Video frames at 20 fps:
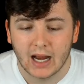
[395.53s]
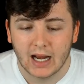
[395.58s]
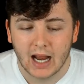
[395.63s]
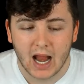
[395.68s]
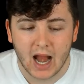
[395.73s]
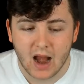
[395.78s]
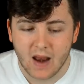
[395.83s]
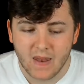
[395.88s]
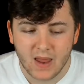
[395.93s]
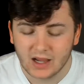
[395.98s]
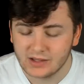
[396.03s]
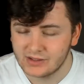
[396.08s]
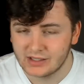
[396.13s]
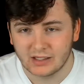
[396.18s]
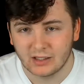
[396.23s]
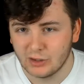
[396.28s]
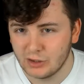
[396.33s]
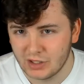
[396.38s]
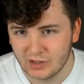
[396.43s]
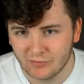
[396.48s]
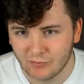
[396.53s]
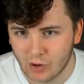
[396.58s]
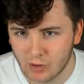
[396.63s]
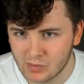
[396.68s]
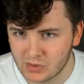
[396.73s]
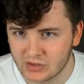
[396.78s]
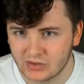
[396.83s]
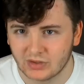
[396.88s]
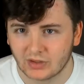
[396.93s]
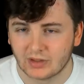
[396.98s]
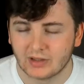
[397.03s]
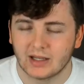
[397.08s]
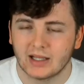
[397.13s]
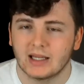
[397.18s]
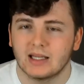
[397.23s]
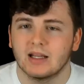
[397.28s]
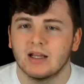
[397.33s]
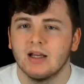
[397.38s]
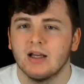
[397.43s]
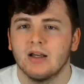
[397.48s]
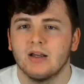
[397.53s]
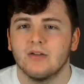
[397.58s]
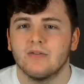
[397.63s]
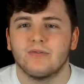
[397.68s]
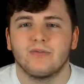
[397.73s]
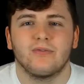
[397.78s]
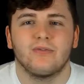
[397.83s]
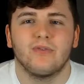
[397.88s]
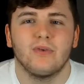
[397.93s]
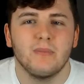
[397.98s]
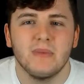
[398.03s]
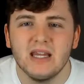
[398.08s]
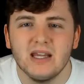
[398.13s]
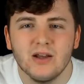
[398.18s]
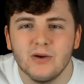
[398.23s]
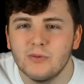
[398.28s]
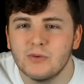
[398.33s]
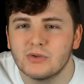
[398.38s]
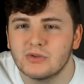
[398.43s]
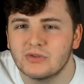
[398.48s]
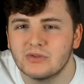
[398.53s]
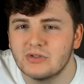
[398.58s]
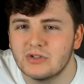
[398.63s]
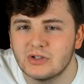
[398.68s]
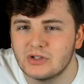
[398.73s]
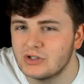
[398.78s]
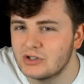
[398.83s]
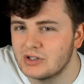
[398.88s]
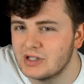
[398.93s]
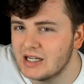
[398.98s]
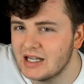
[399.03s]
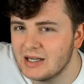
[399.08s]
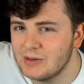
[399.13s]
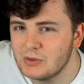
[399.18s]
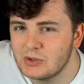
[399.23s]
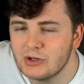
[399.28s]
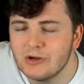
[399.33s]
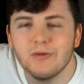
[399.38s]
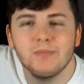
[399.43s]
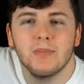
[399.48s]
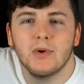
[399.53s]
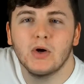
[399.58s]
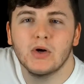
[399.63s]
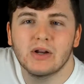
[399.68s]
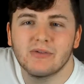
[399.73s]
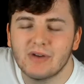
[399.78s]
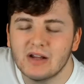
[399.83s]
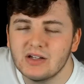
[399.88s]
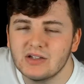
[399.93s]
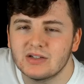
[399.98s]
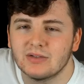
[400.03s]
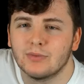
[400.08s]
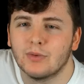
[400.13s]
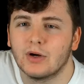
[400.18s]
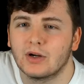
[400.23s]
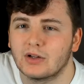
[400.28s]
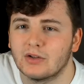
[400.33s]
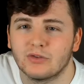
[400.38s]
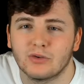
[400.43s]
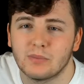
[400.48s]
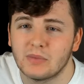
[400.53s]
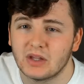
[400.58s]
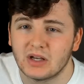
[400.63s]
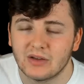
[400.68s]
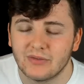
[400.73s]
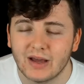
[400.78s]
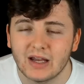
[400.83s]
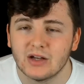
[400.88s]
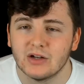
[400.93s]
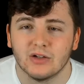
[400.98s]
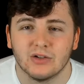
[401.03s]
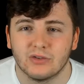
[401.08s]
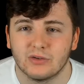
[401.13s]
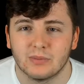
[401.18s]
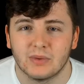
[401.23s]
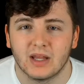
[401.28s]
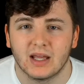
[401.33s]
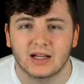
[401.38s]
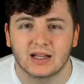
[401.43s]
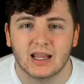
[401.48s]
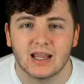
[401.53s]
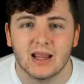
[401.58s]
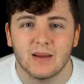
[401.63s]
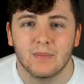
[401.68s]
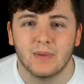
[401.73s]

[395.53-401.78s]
And that's including Robertson. Like, Firmino was doing more defensive work than some of the defenders some of that game.